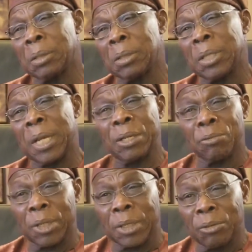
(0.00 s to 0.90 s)

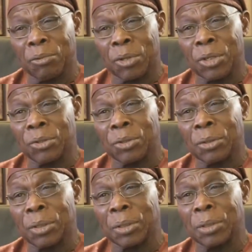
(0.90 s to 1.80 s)
inadequate
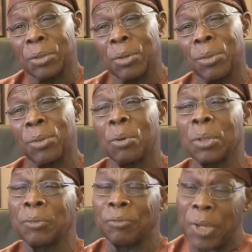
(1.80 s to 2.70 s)
education in the north, or
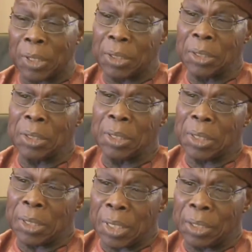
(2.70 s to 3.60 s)
in fact,
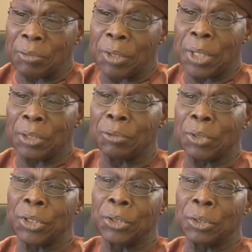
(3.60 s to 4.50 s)
inadequate
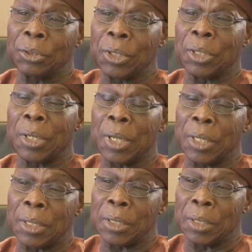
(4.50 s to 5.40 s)
education
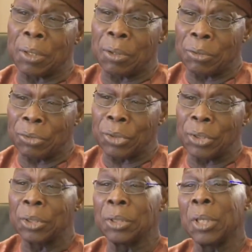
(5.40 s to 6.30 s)
generally in the
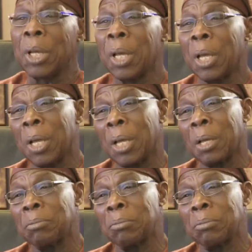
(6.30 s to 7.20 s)
country,
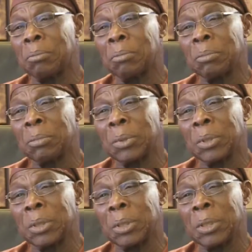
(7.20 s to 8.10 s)
um,
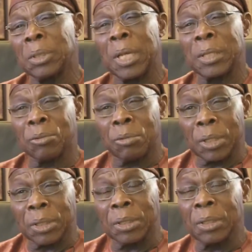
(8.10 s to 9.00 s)

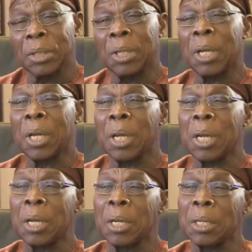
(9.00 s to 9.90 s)
inadequate
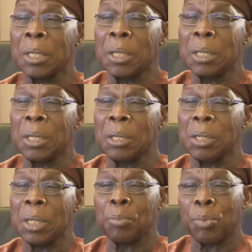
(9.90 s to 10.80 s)
uh,
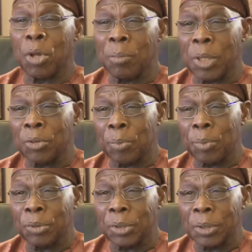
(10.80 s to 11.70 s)
employment
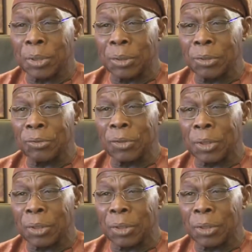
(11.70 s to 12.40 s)
opportunities in the